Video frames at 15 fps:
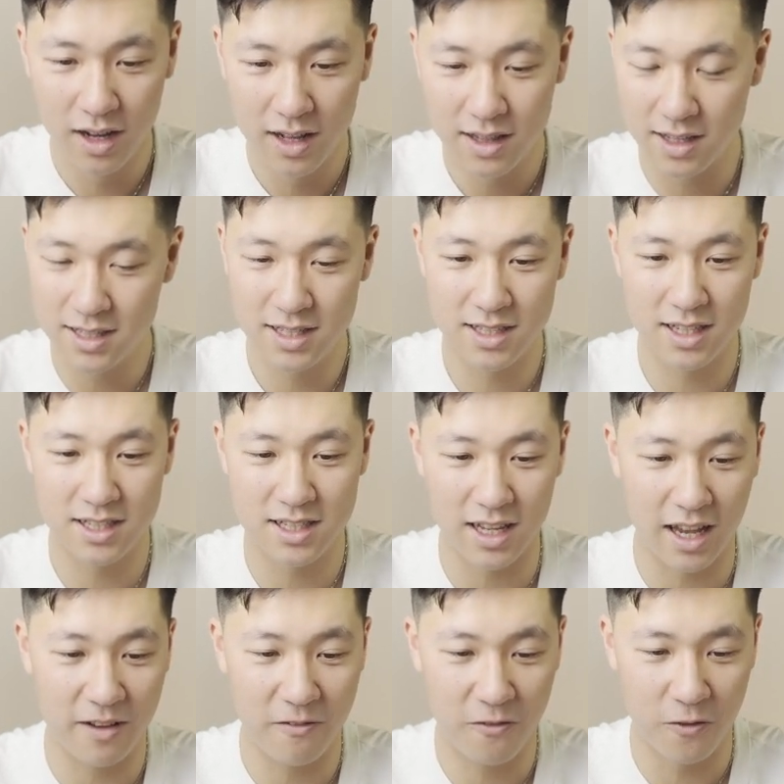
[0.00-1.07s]
this is the
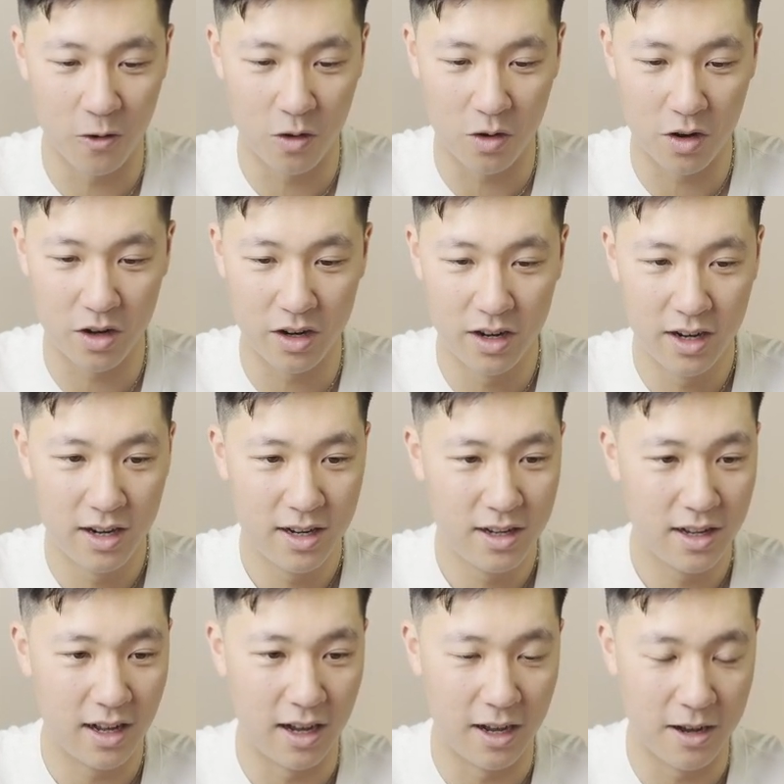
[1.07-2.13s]
same for
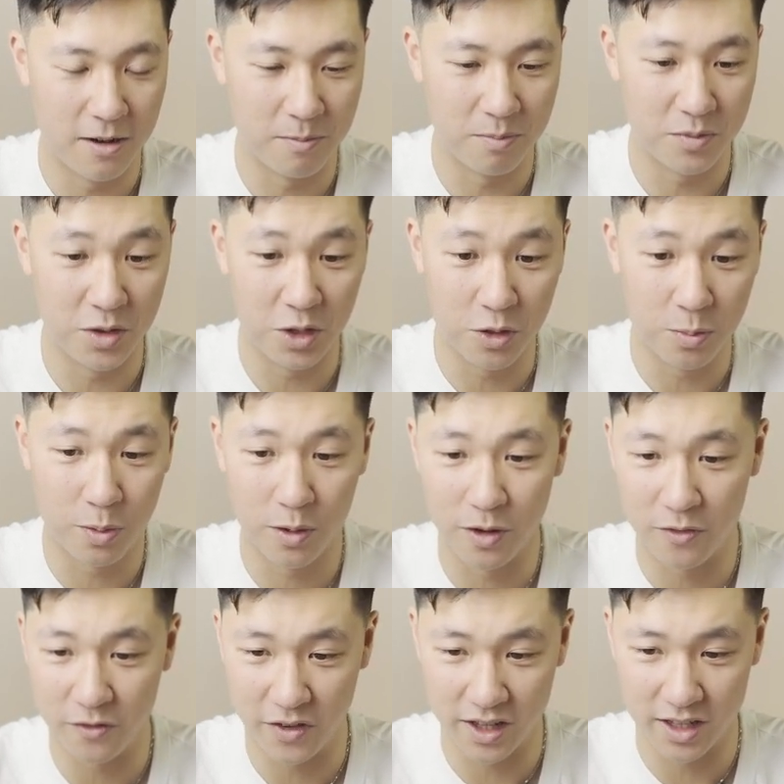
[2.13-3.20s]

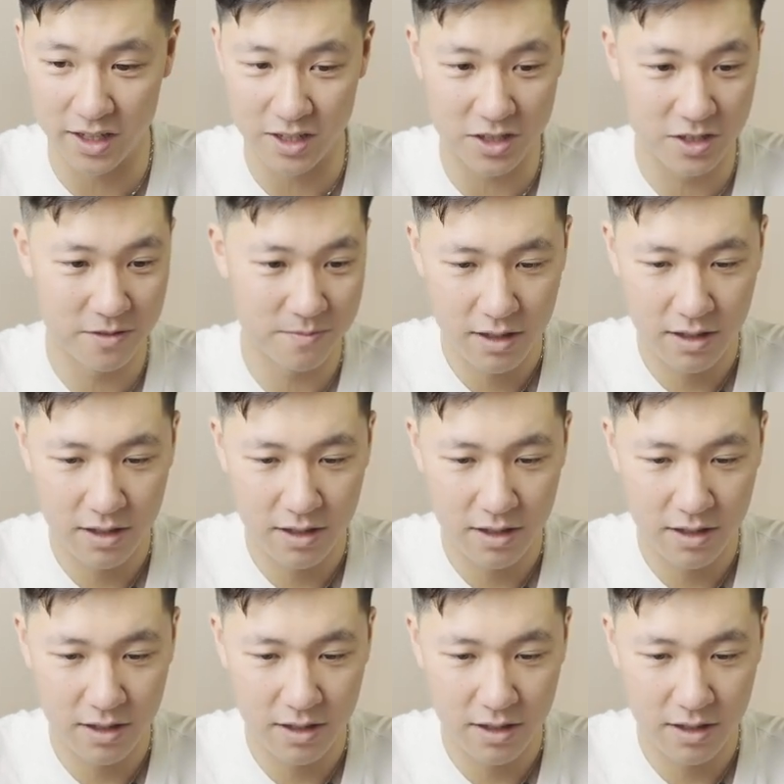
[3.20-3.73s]
Newport Village.